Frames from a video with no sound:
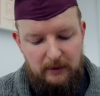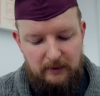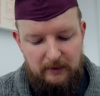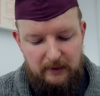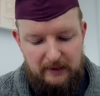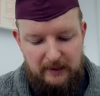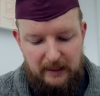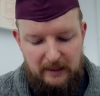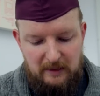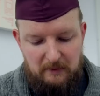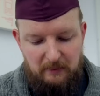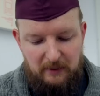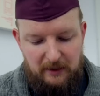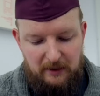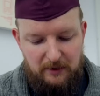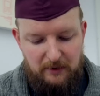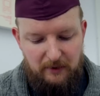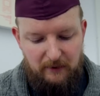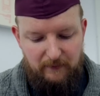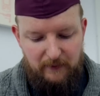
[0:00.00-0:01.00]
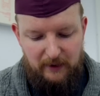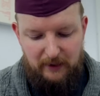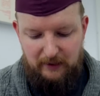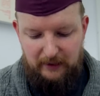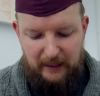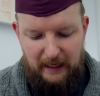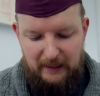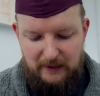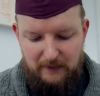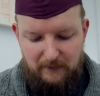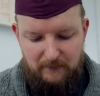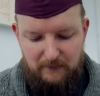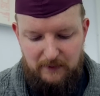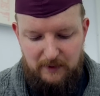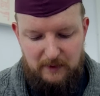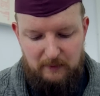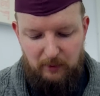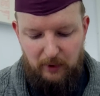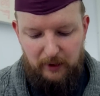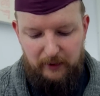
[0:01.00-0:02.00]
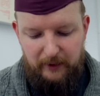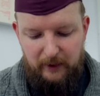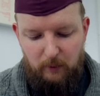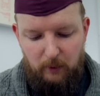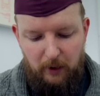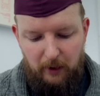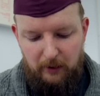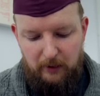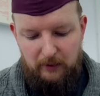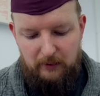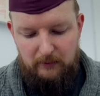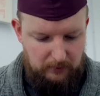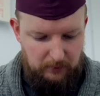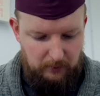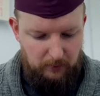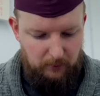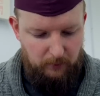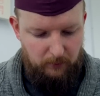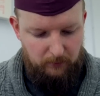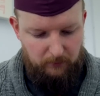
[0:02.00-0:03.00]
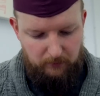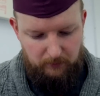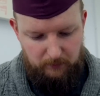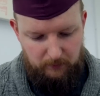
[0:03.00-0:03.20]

This has a picture of a glass of sparkling water. No,